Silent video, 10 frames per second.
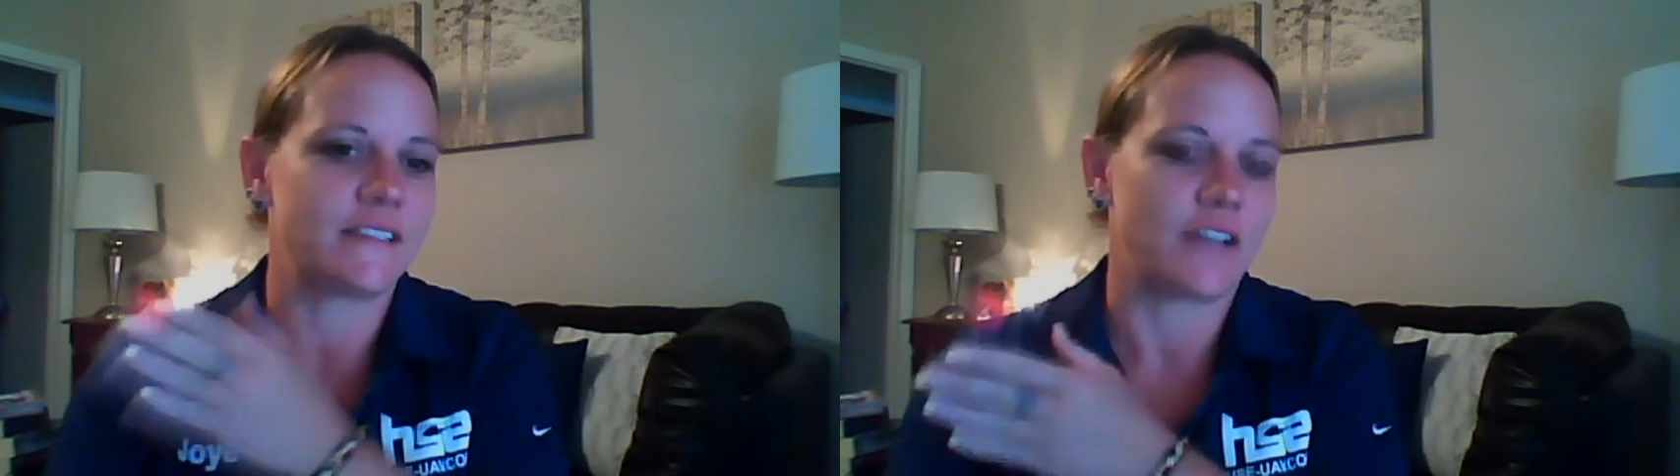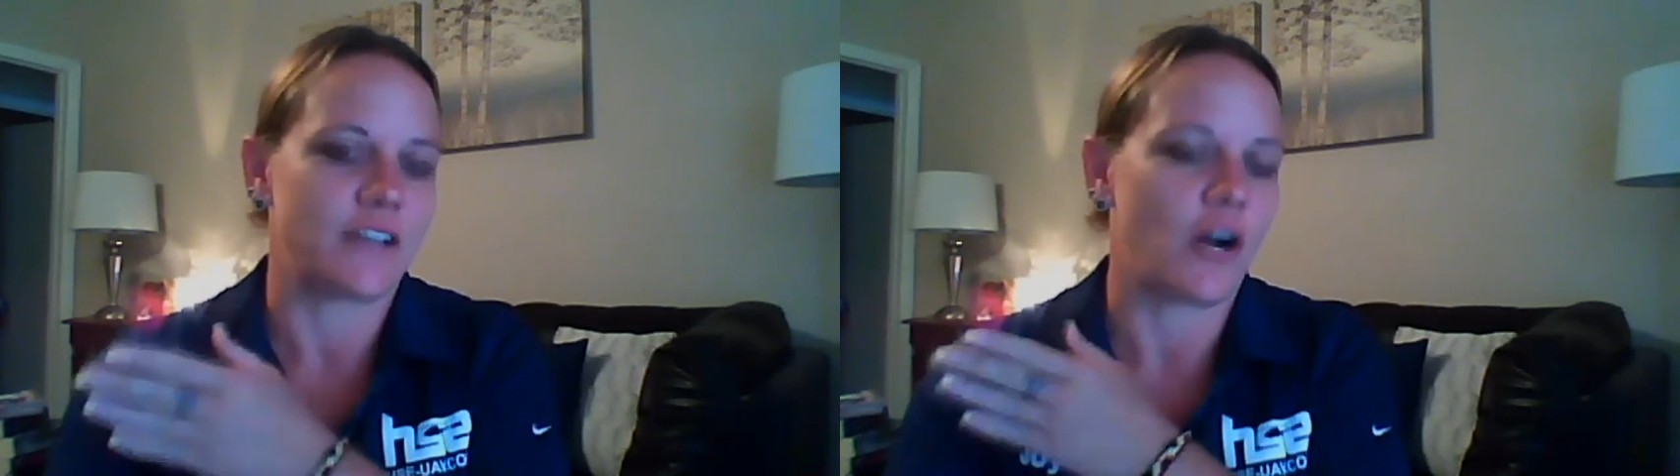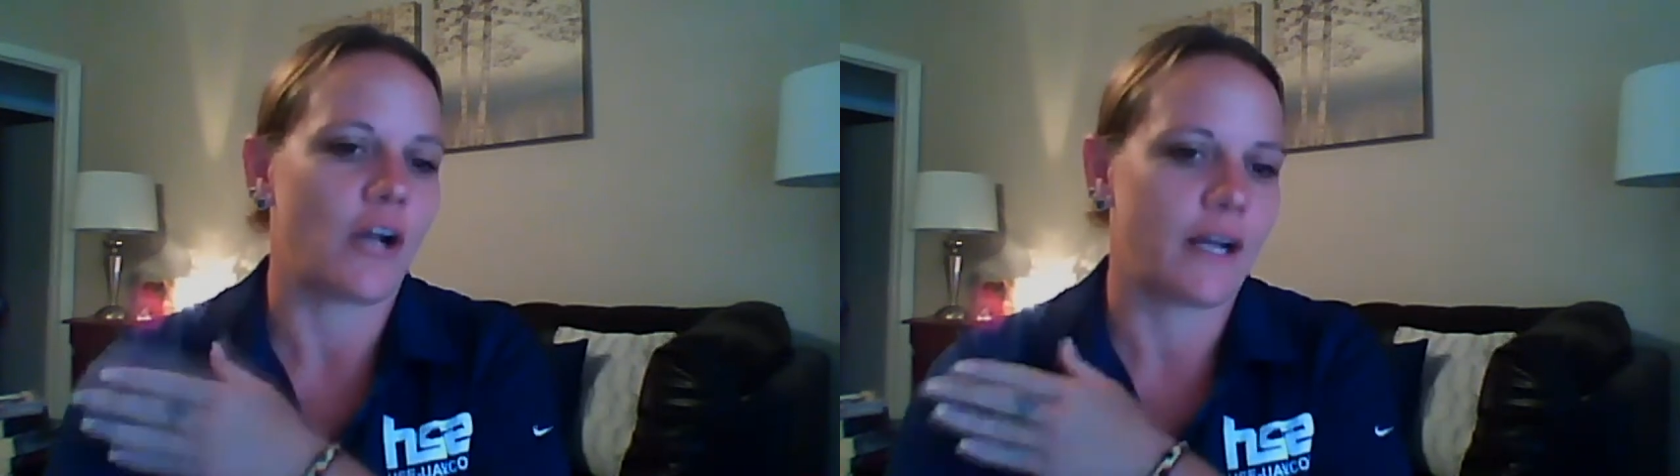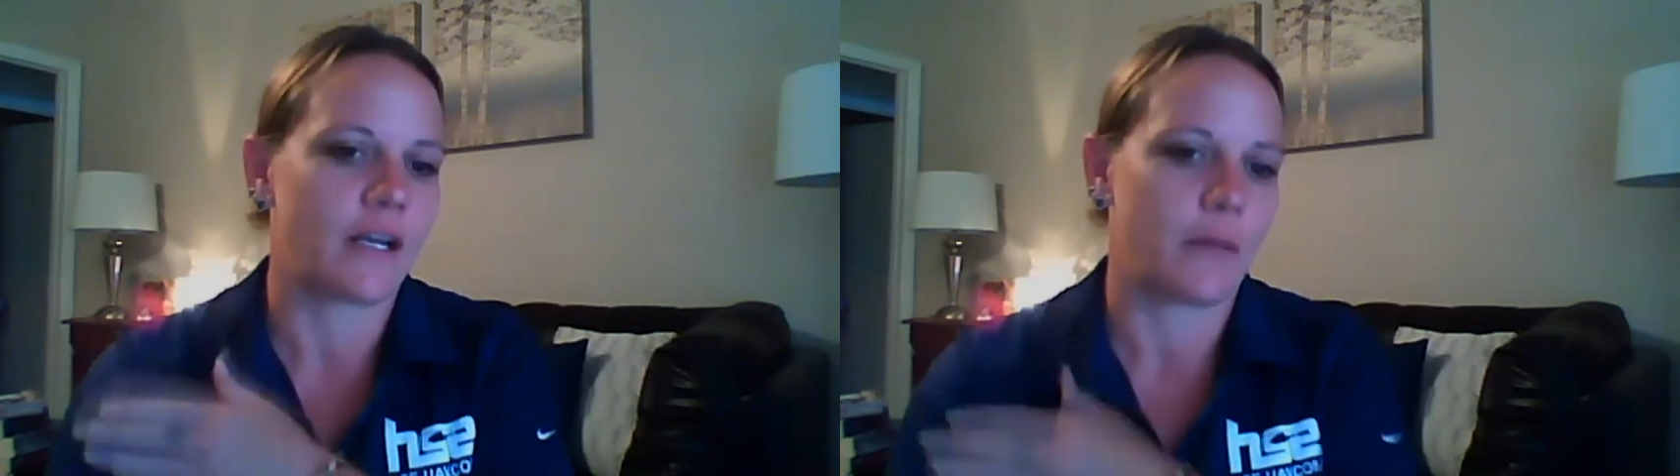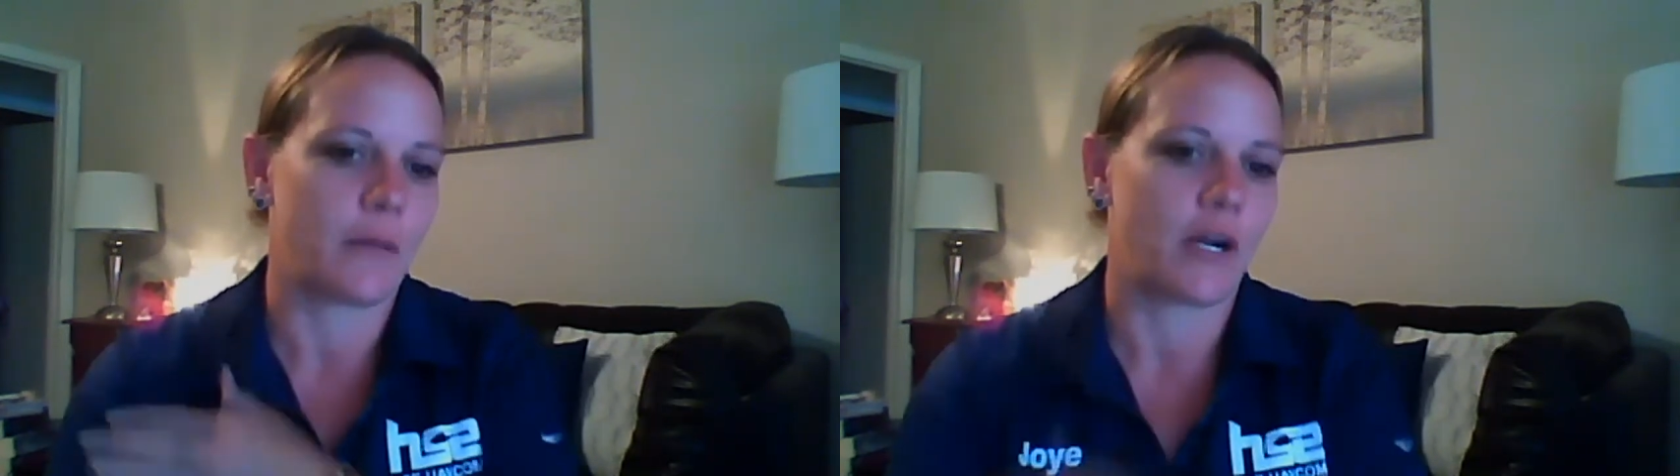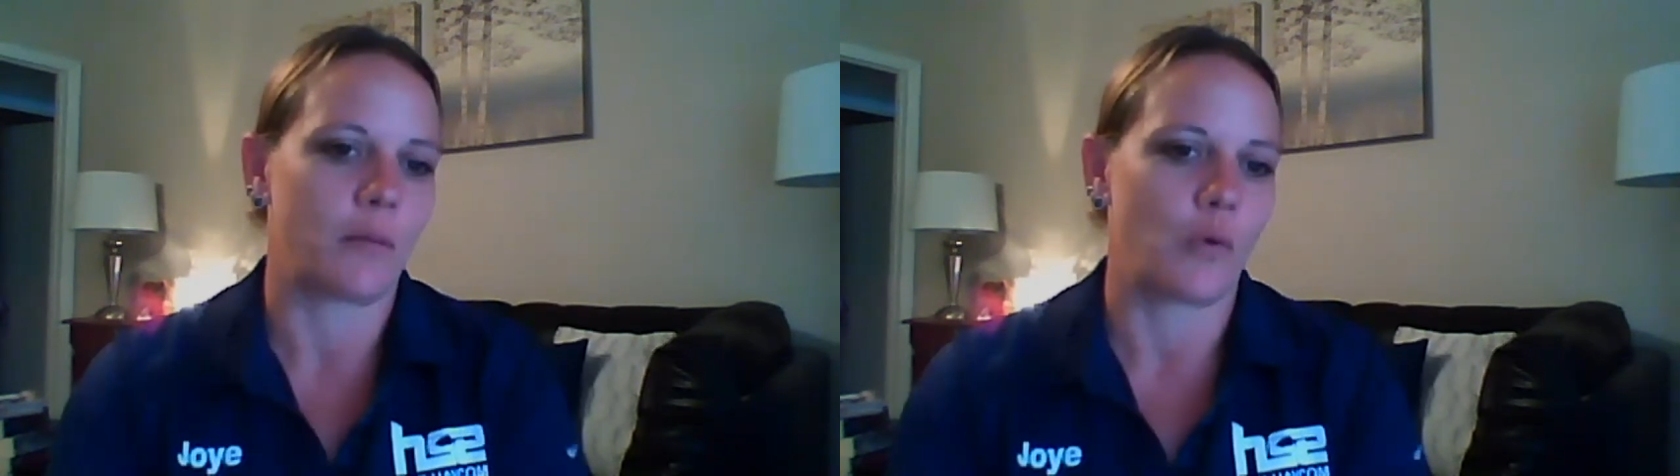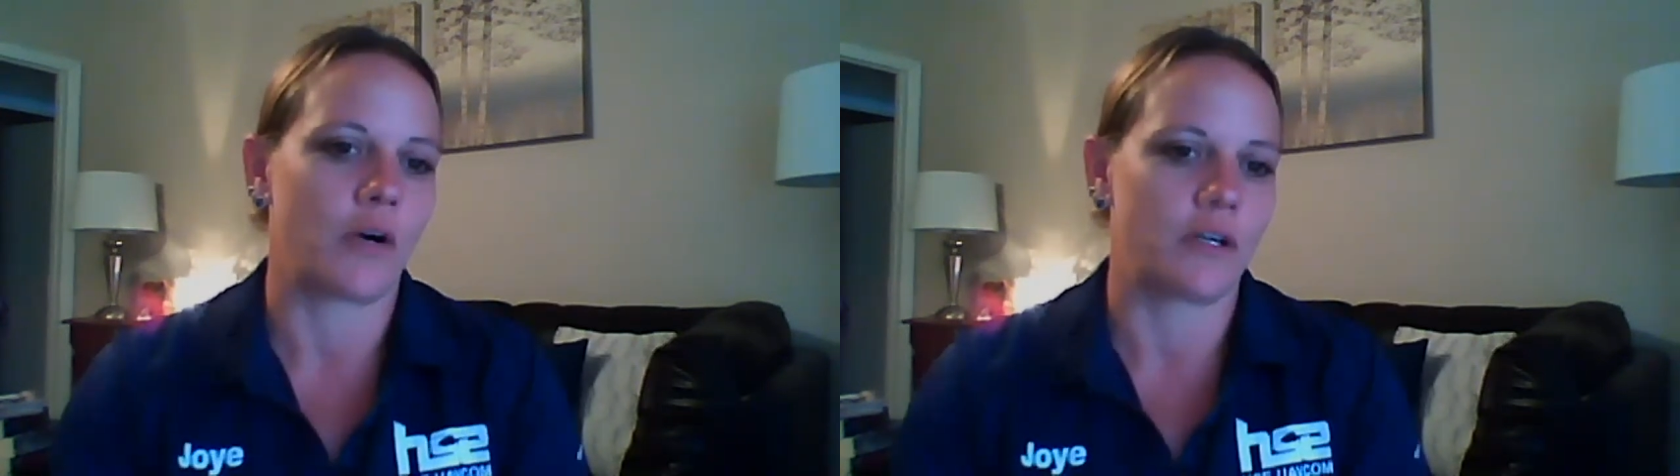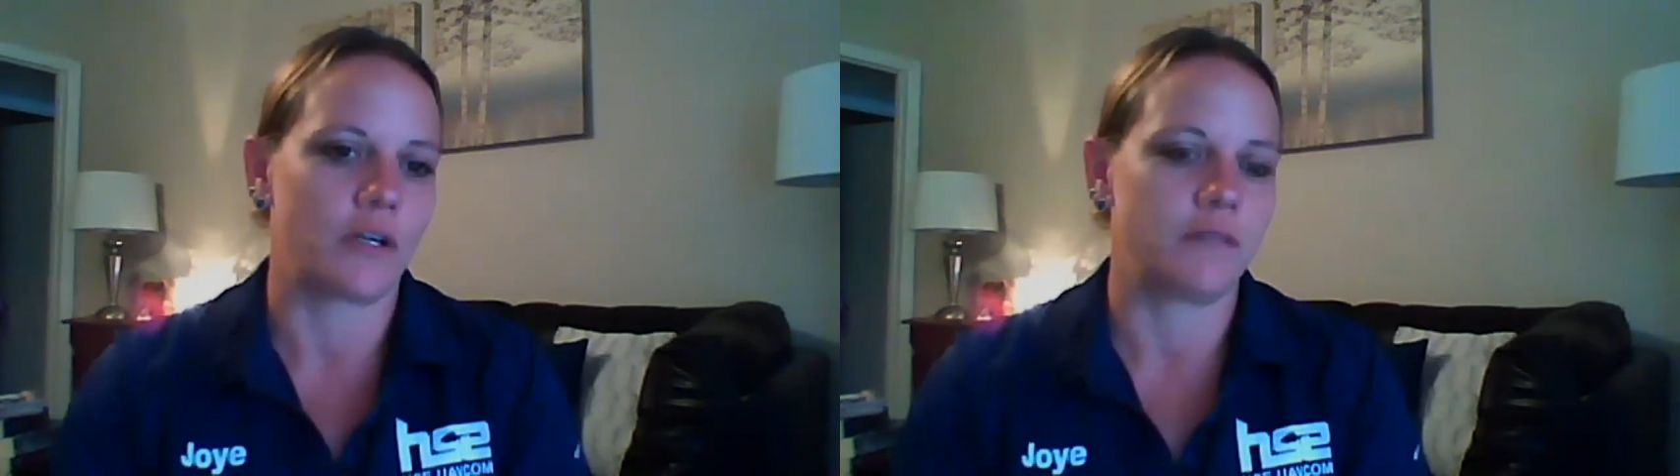and they're all kind of coming on
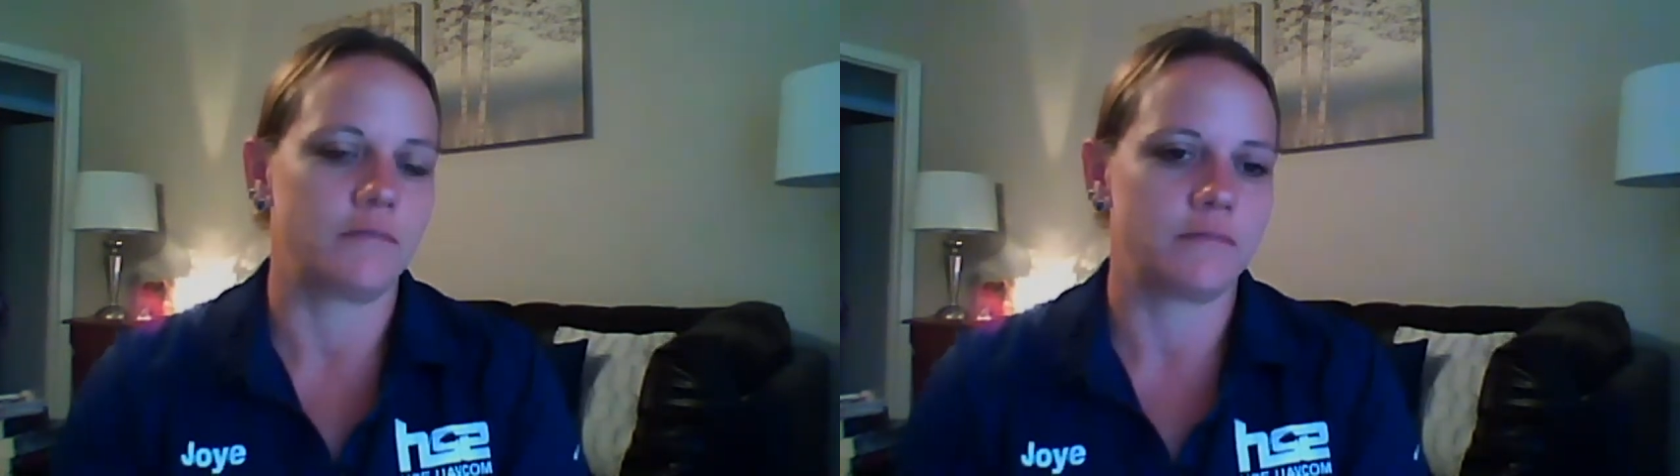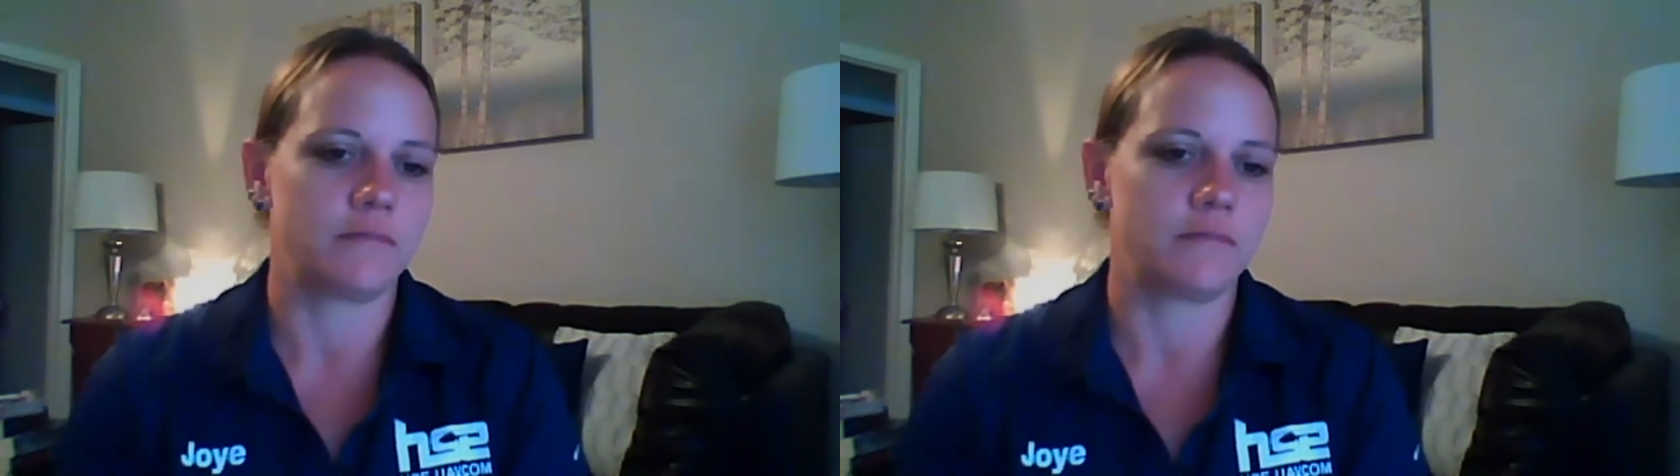board